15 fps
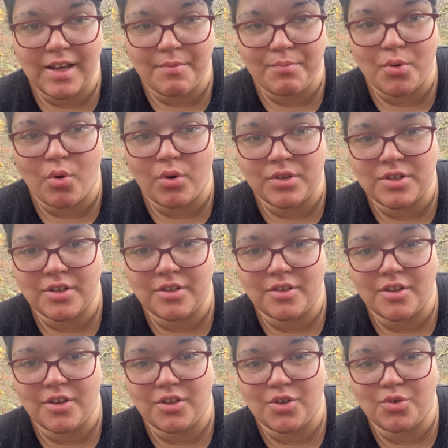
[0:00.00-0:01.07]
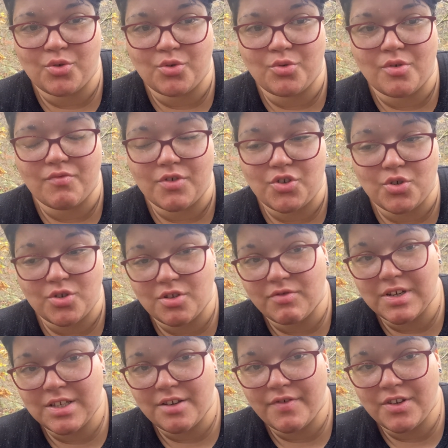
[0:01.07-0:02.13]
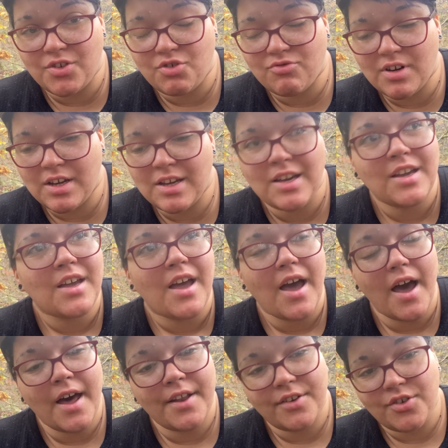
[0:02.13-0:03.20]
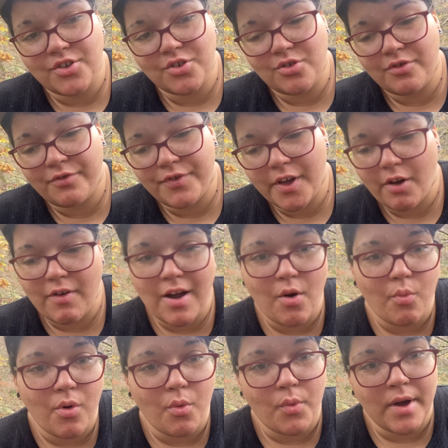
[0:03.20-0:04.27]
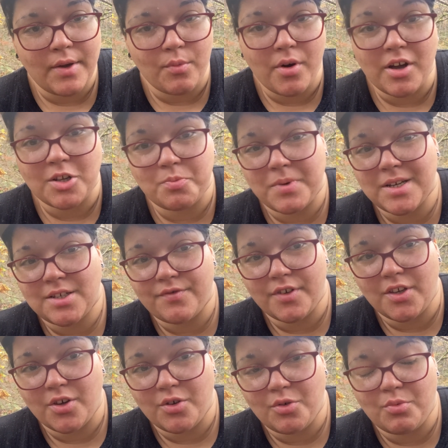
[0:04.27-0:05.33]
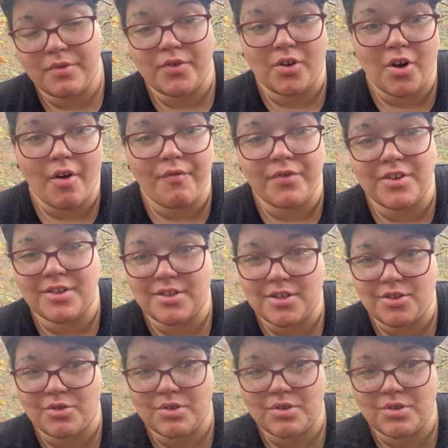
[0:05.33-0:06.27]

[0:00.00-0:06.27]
important that you reduce the risk of injury and you figure out what way works best for you with your confidence and your